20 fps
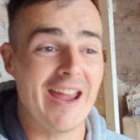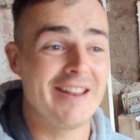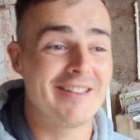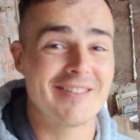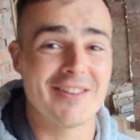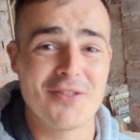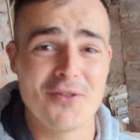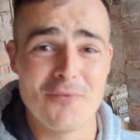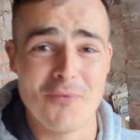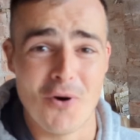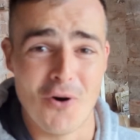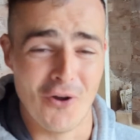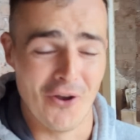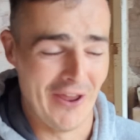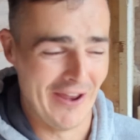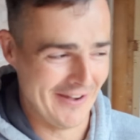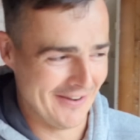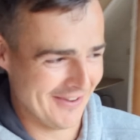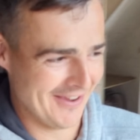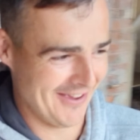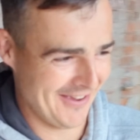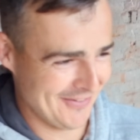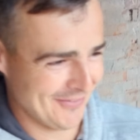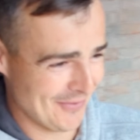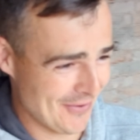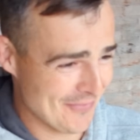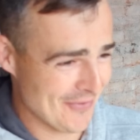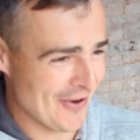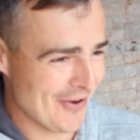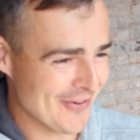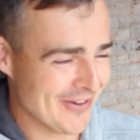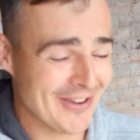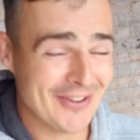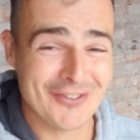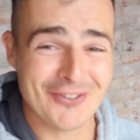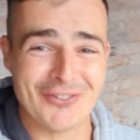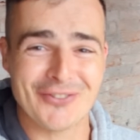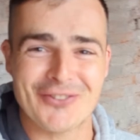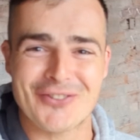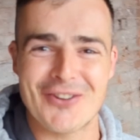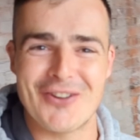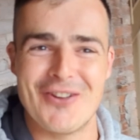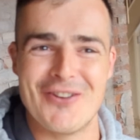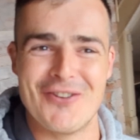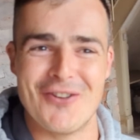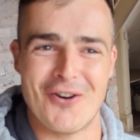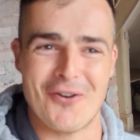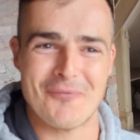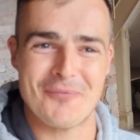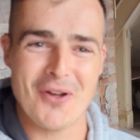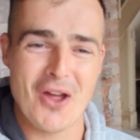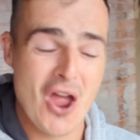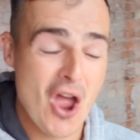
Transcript: 8 in the morning. We've only just turned up.